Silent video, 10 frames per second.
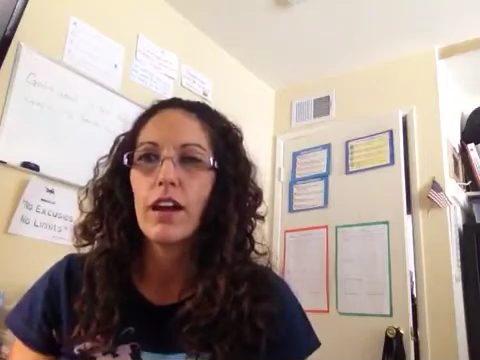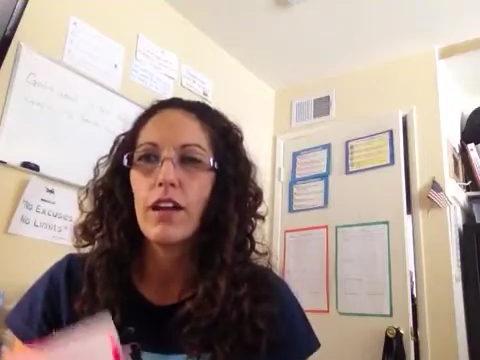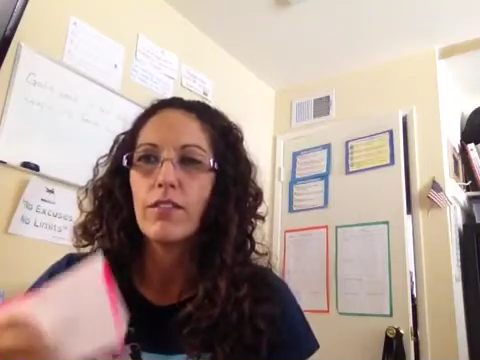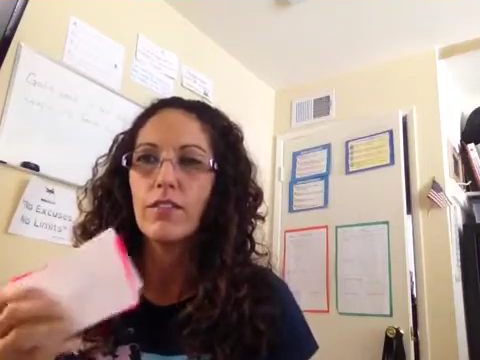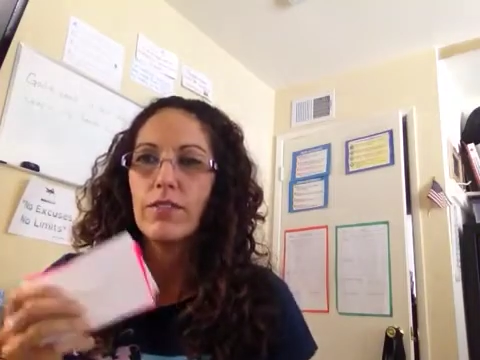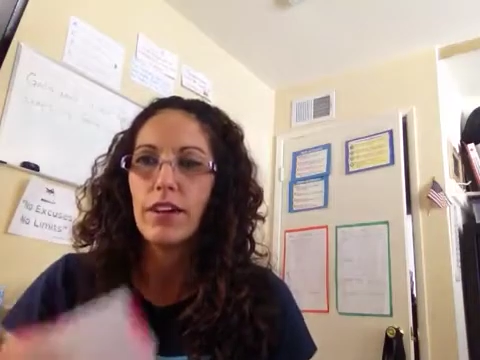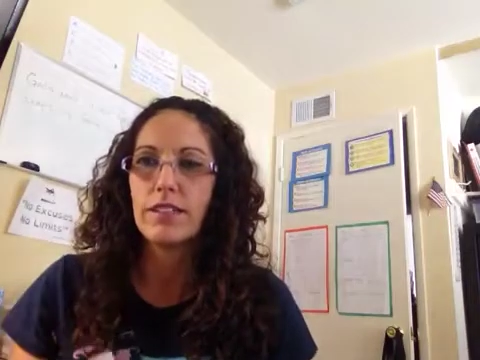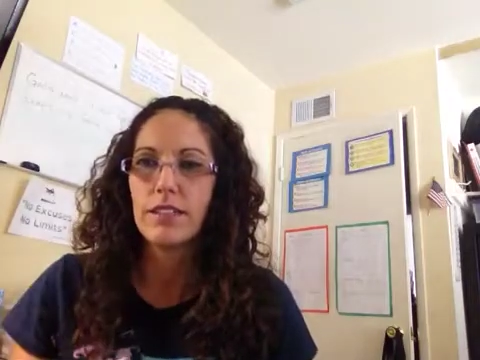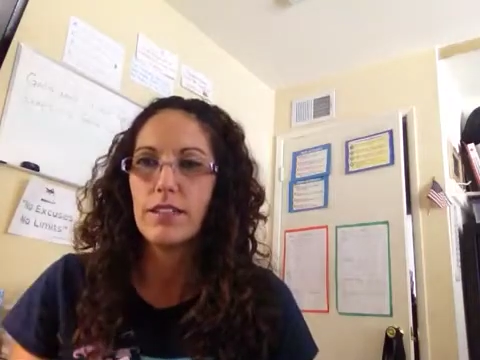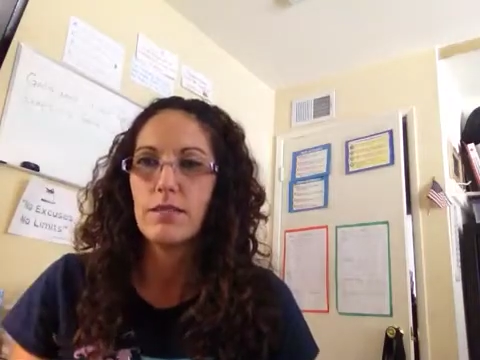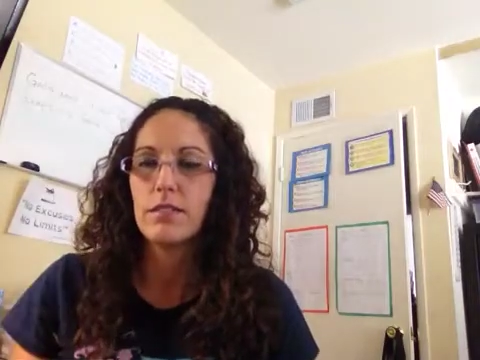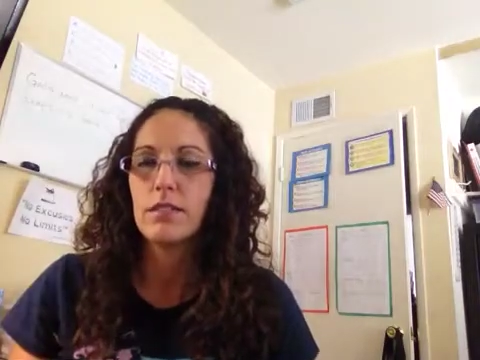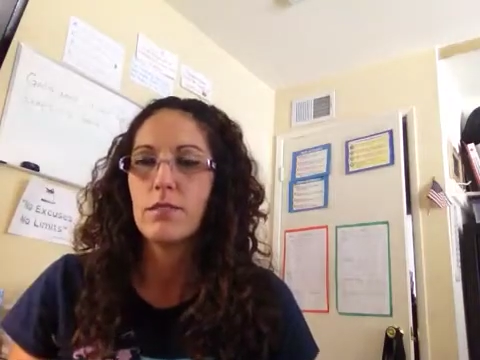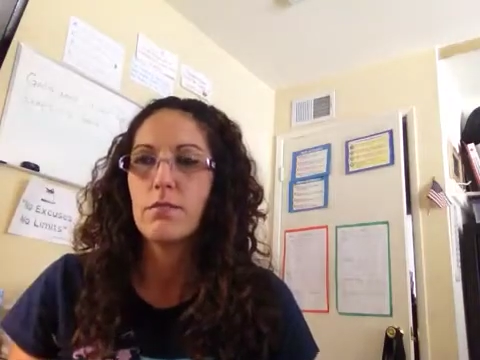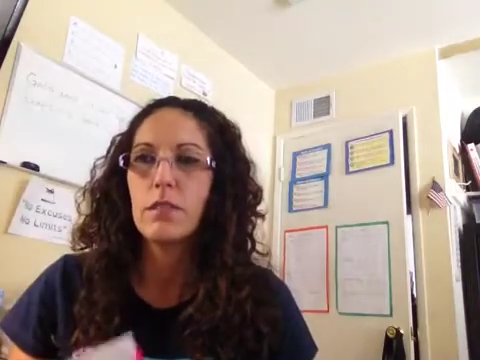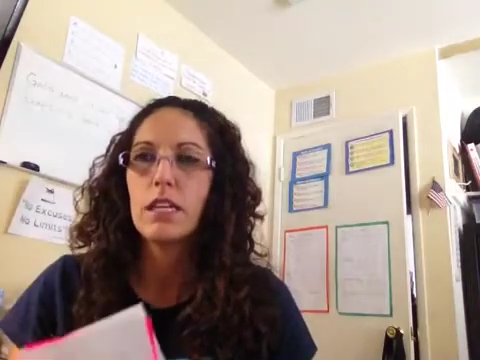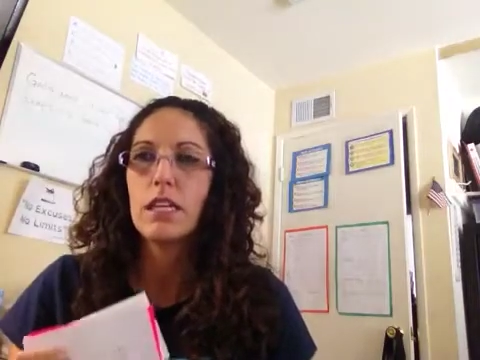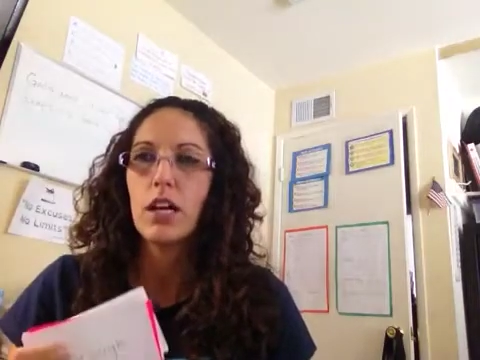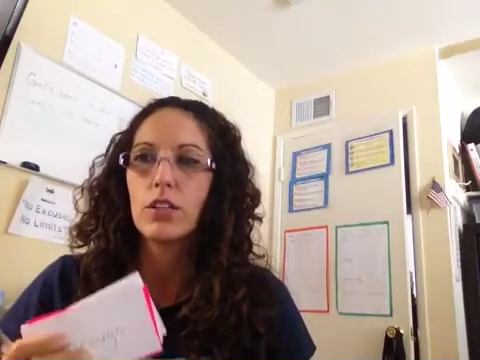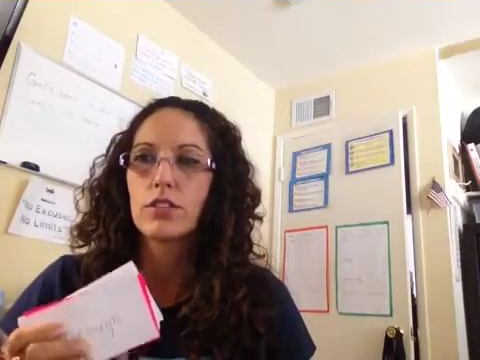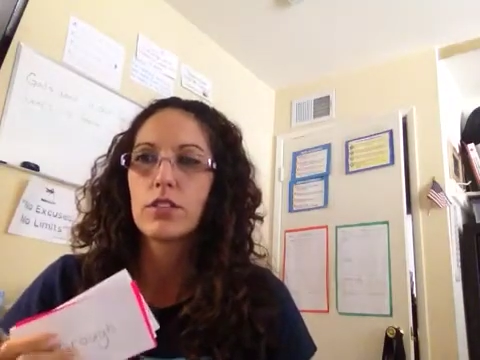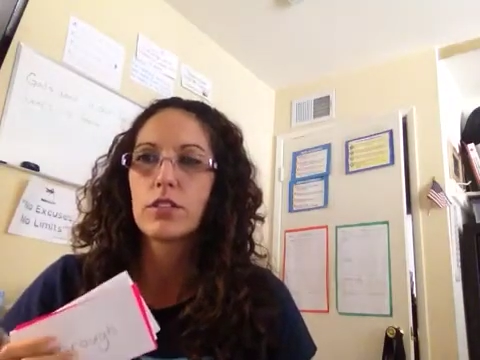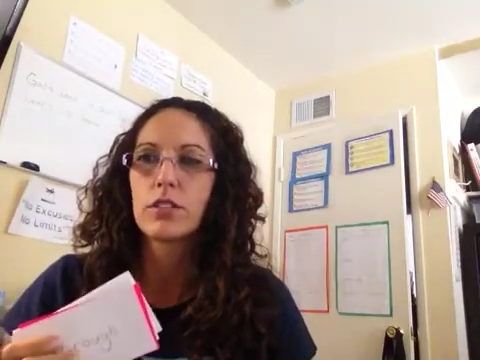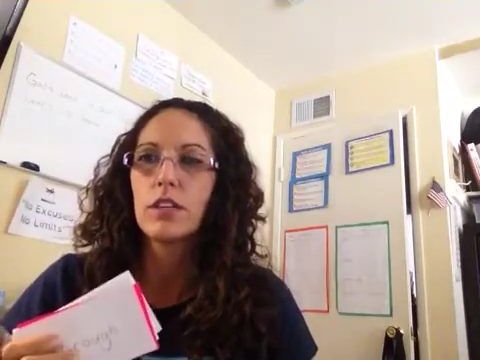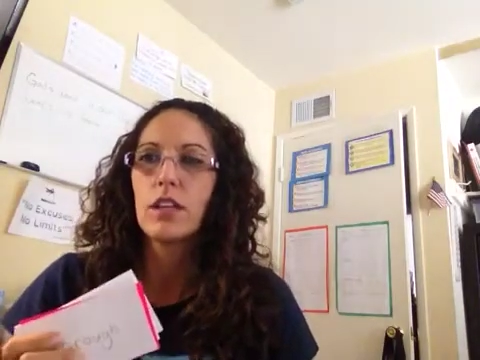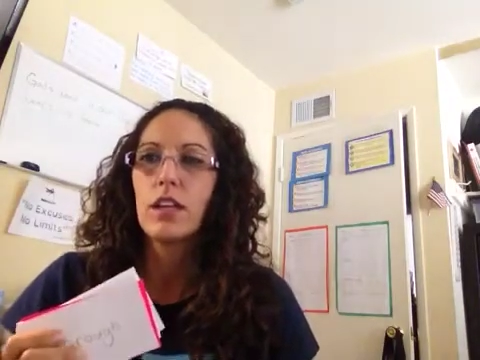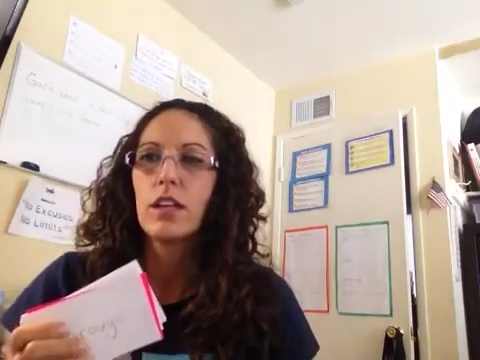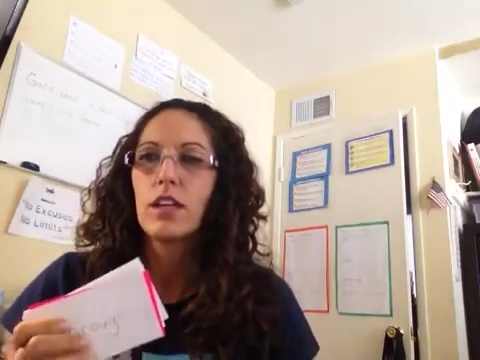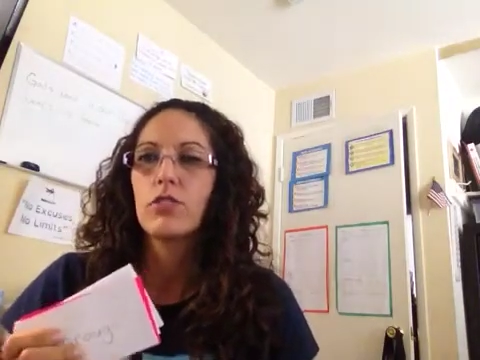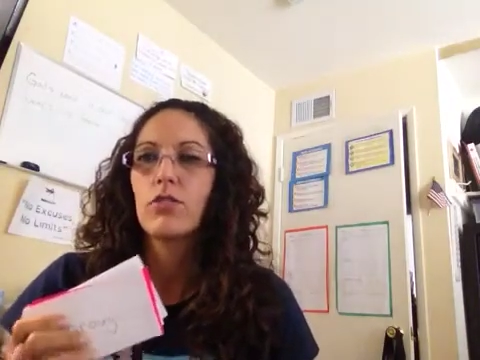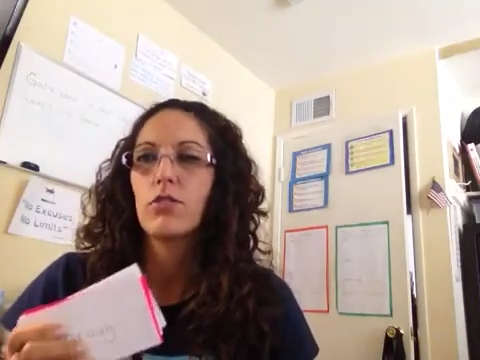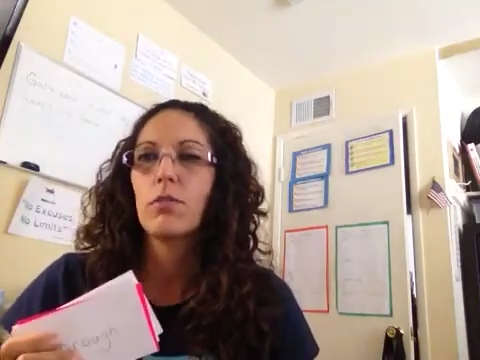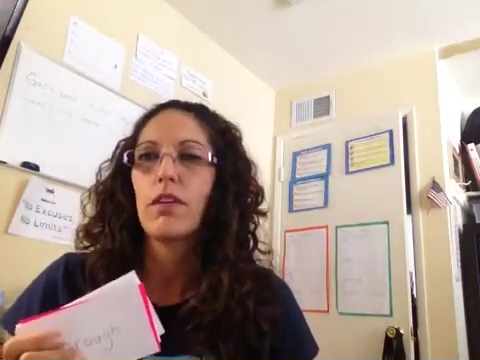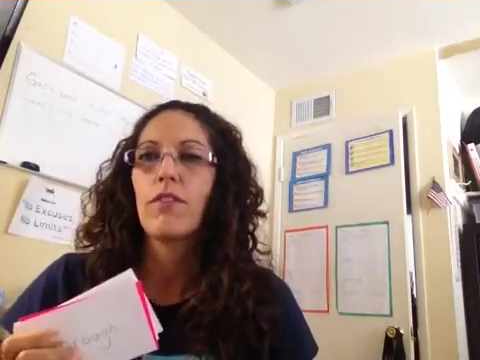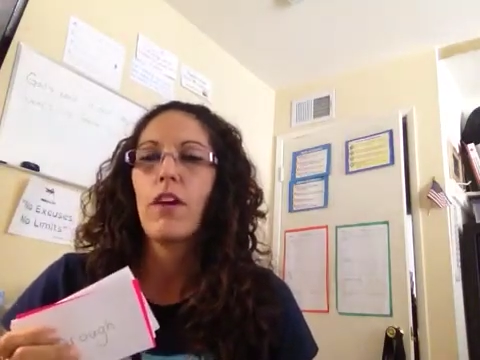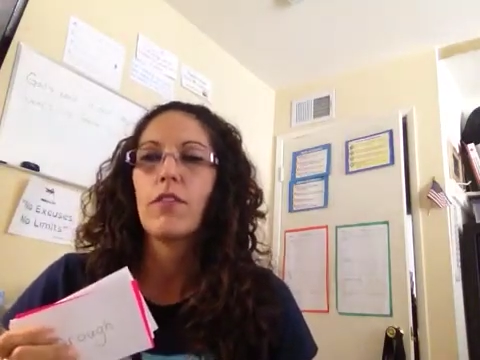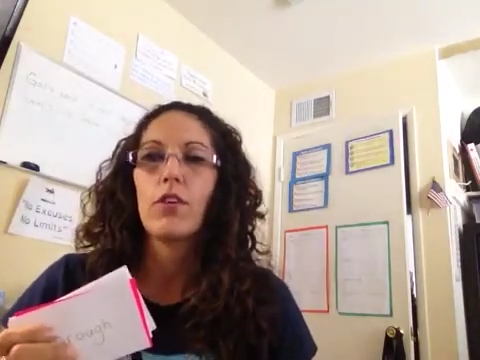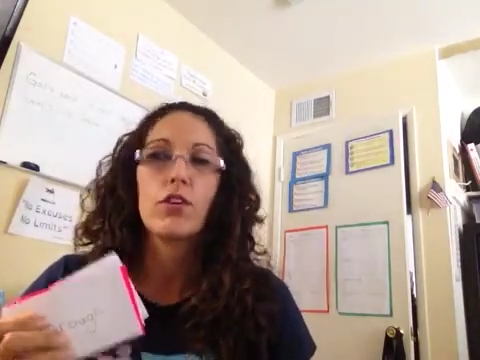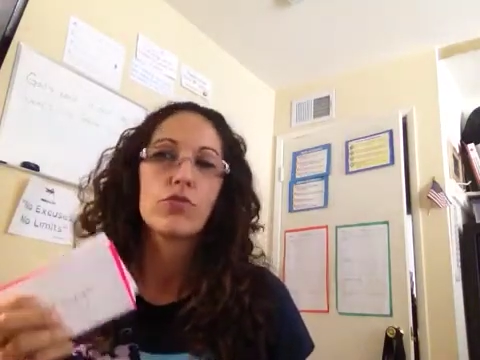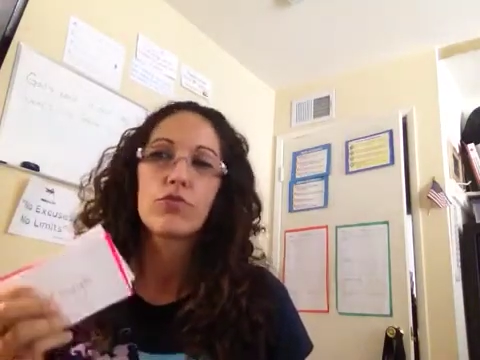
I have invested many dollars into 3x5 cards.